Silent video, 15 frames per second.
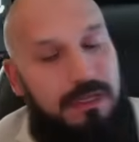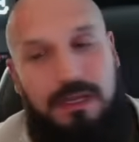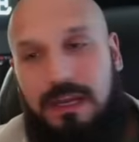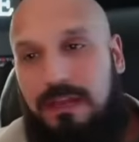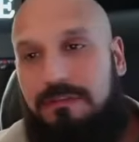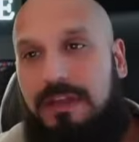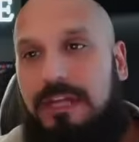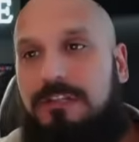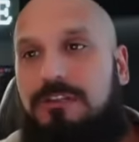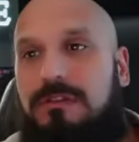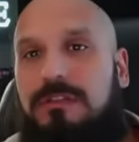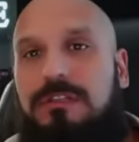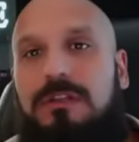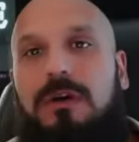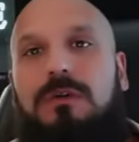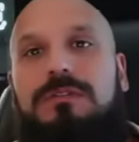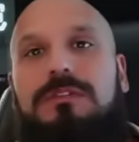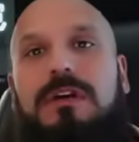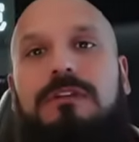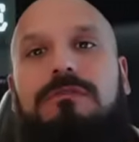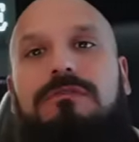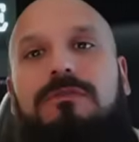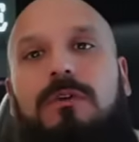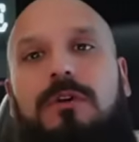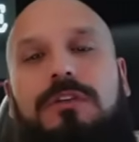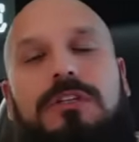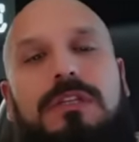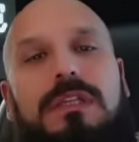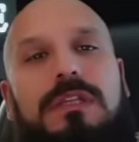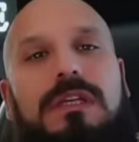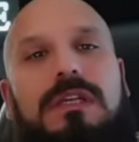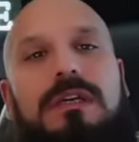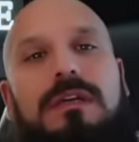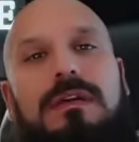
I actually don't, unfortunately.